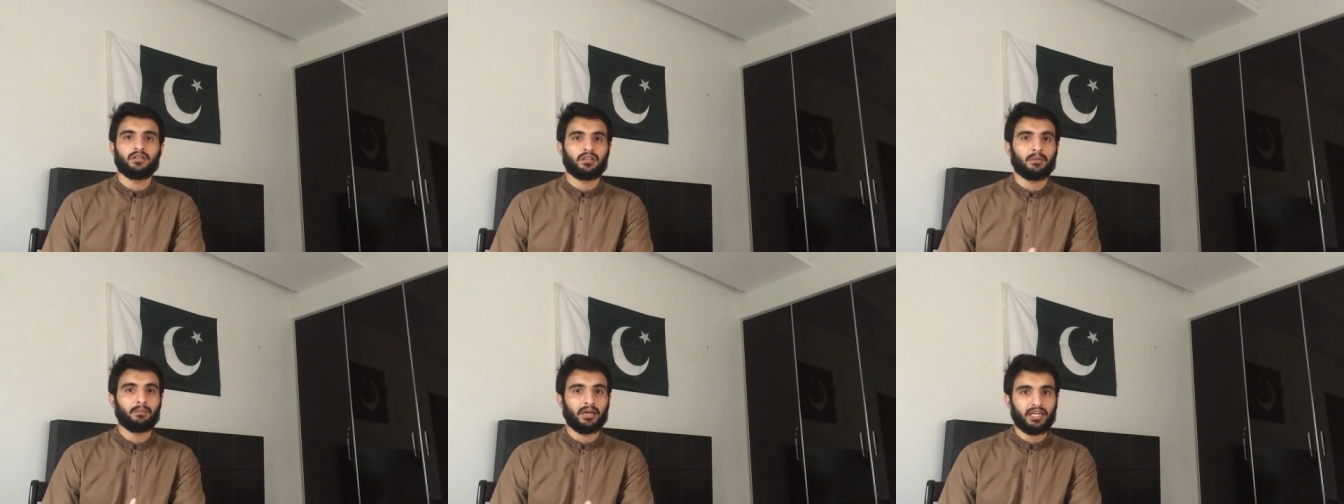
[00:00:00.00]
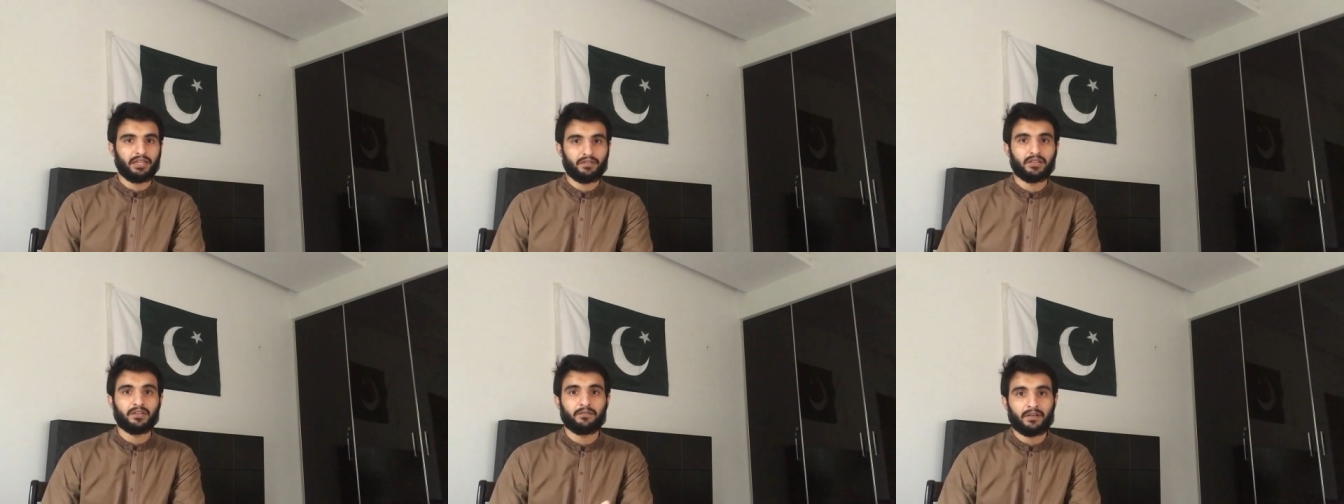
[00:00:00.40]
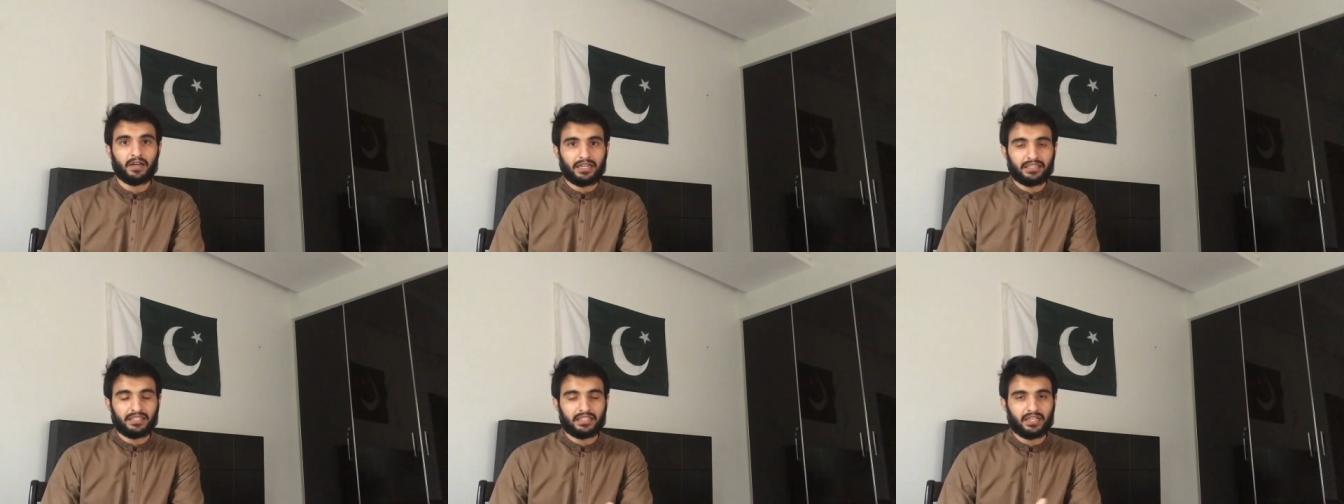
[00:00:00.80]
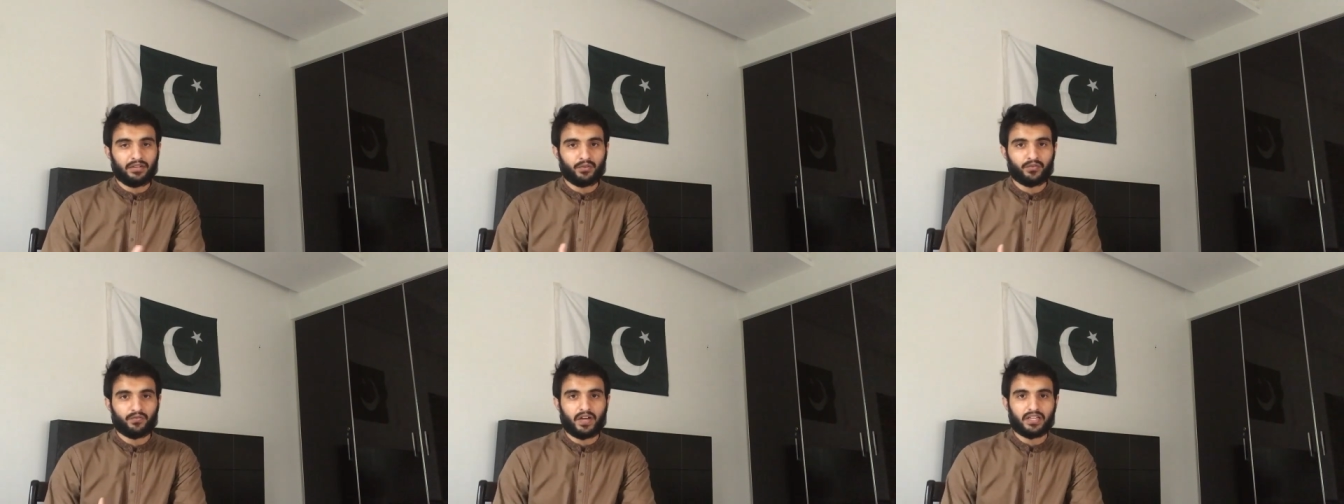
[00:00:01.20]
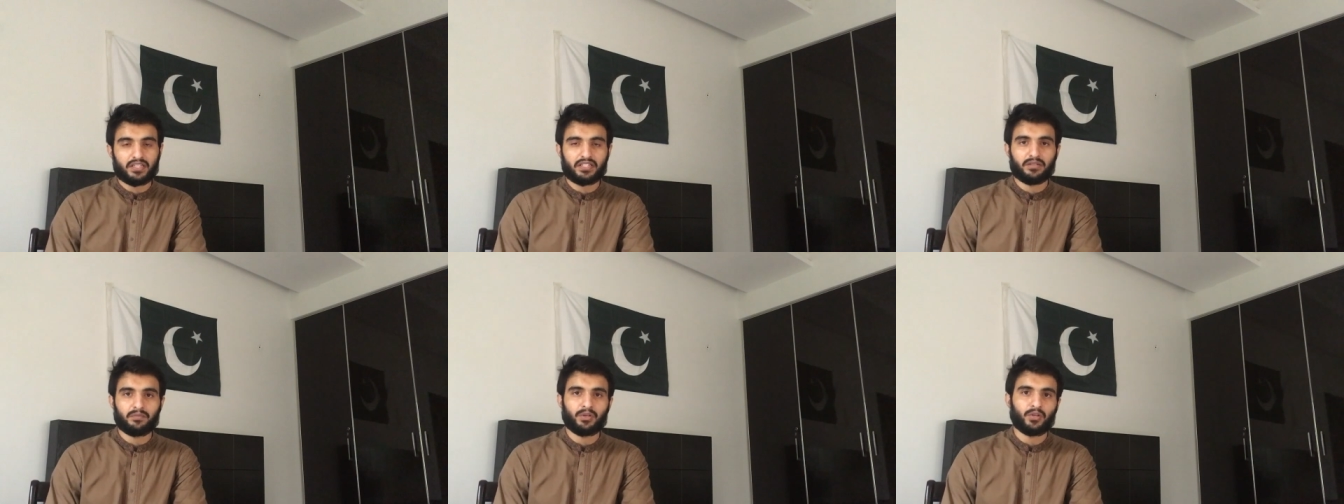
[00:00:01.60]
combined with the fact that I was
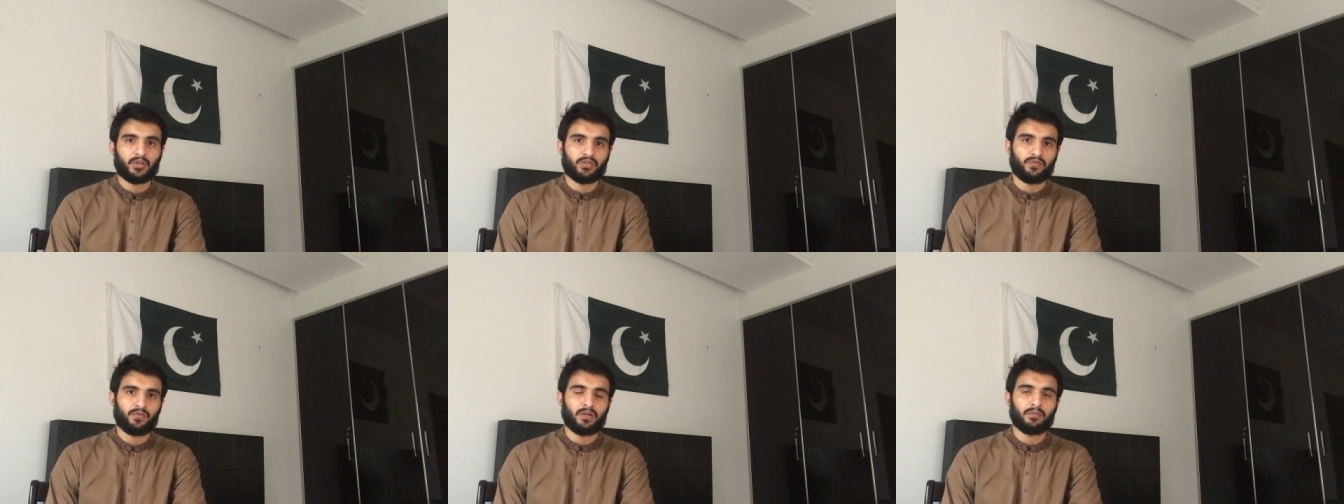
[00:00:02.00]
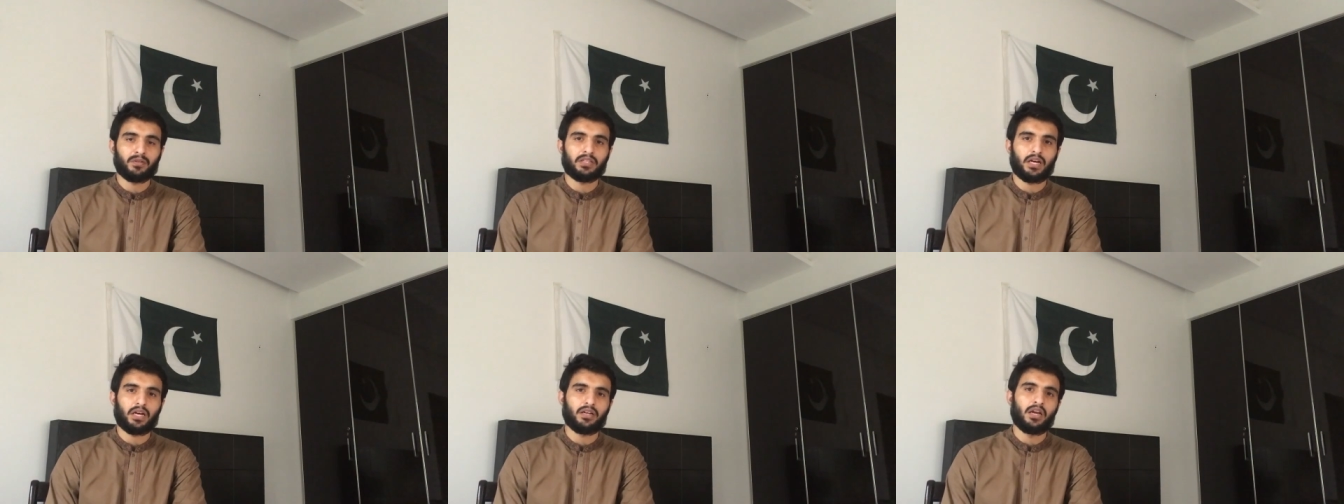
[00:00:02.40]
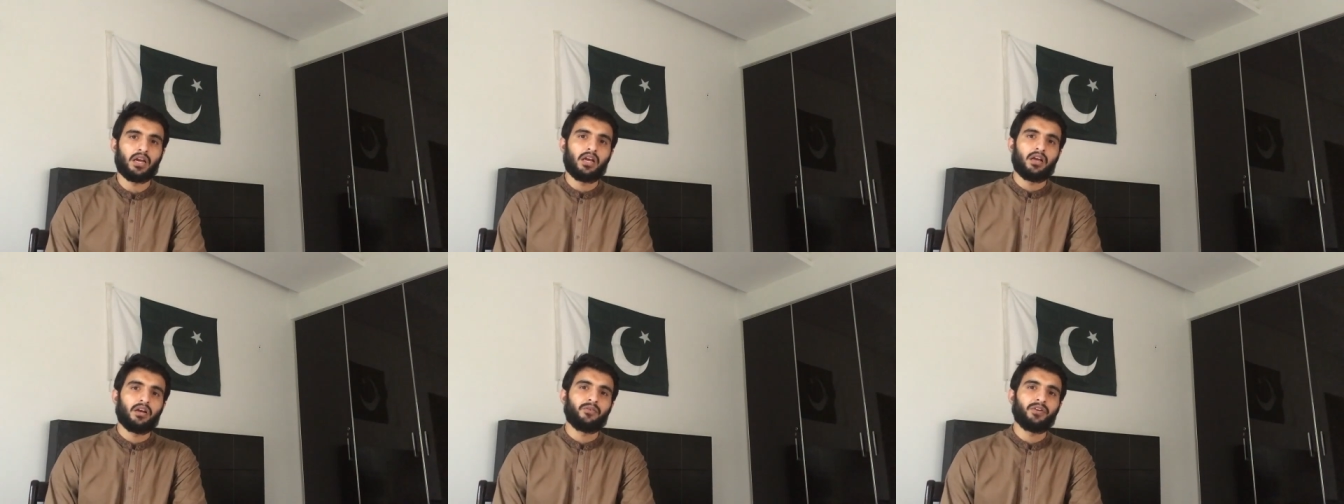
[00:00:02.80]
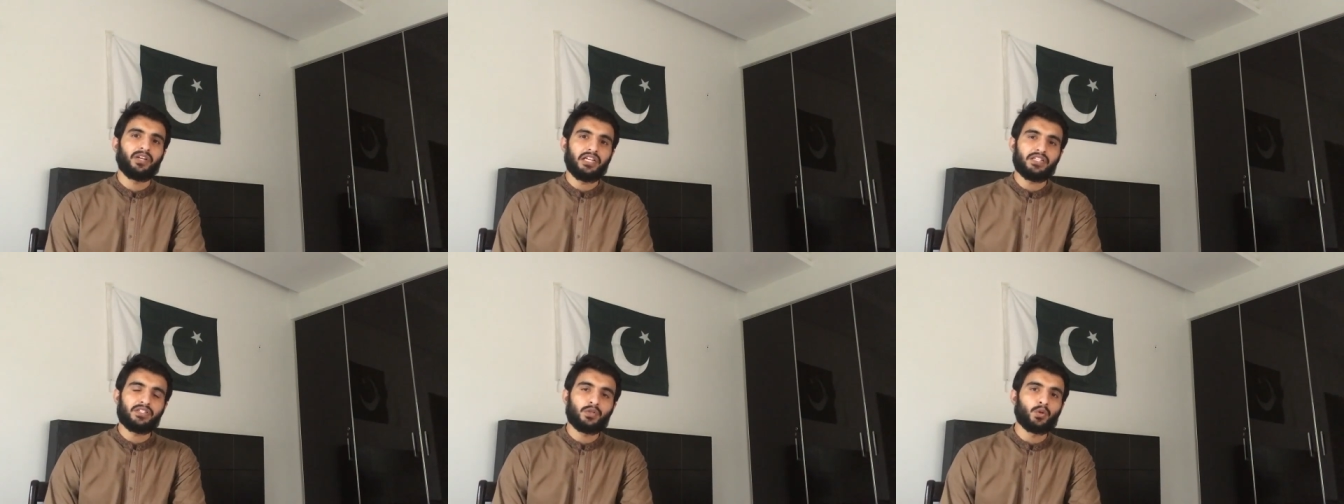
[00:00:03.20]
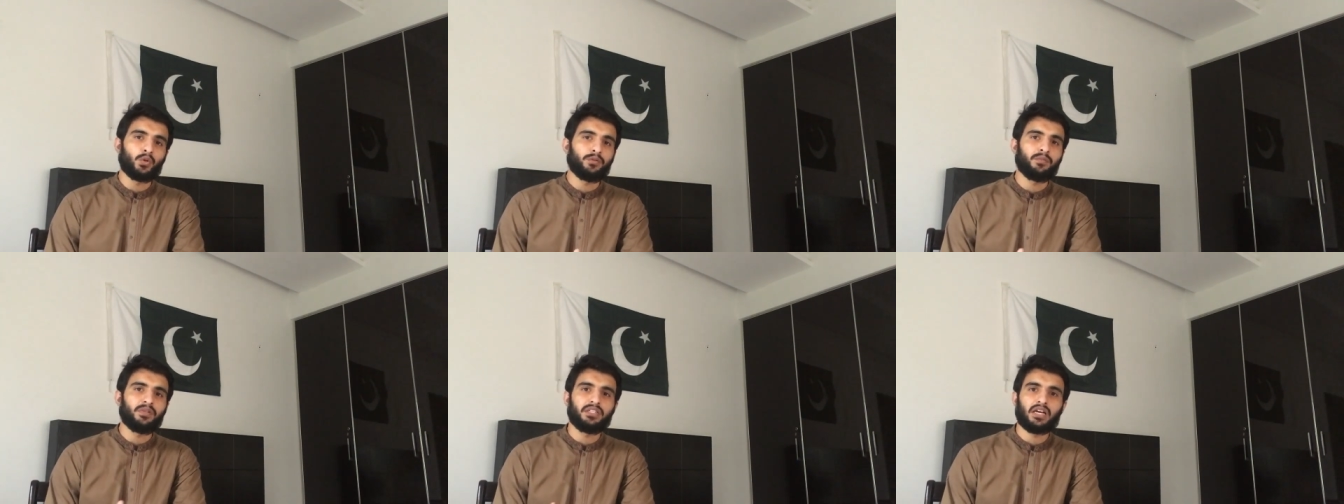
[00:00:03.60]
fasting because of Ramadan really
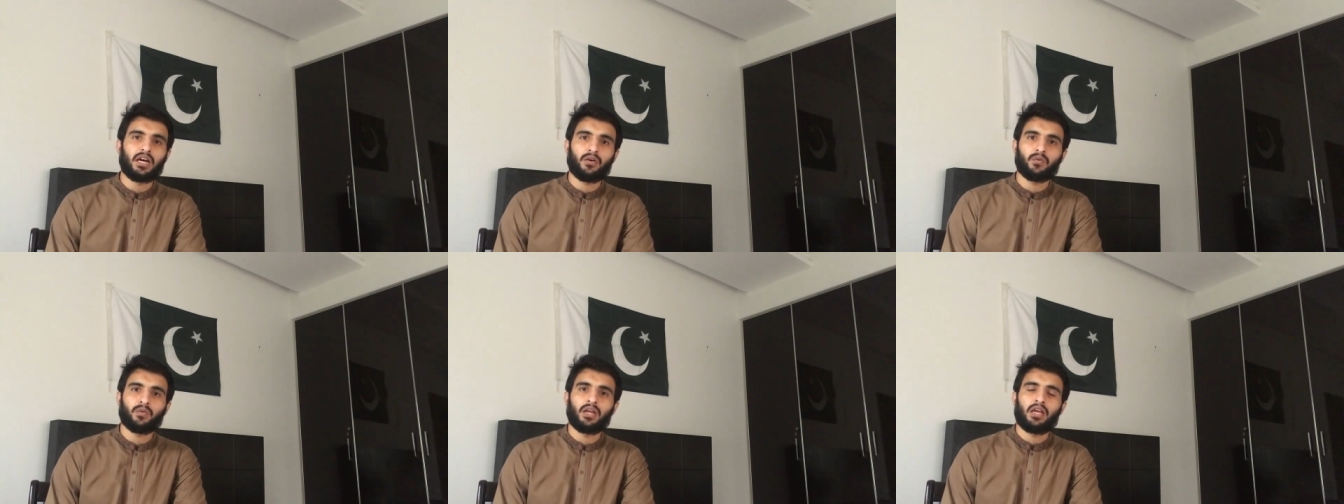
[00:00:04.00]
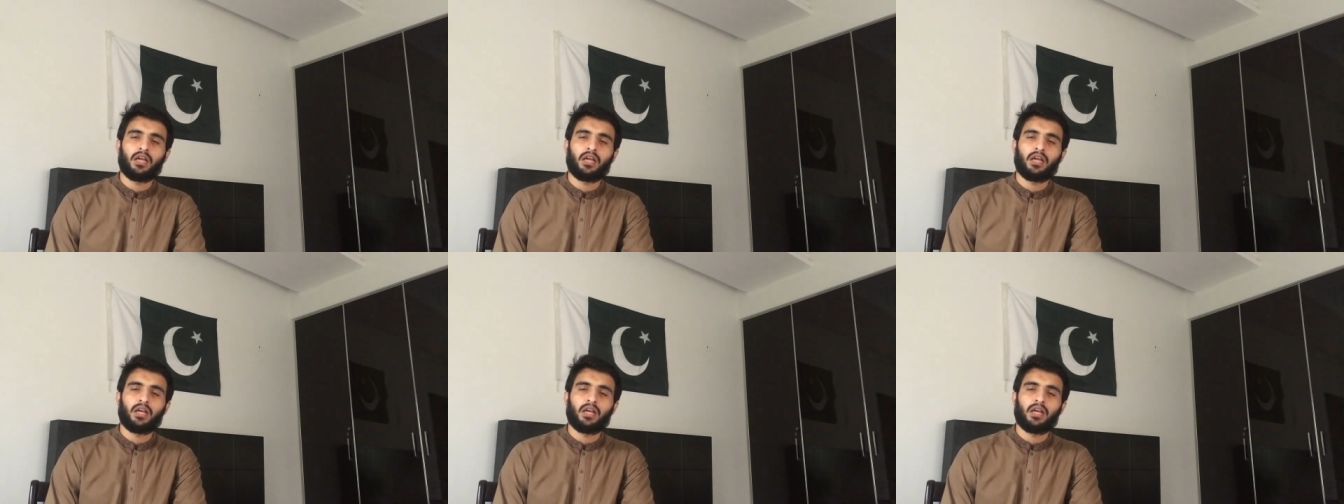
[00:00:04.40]
slowed me down,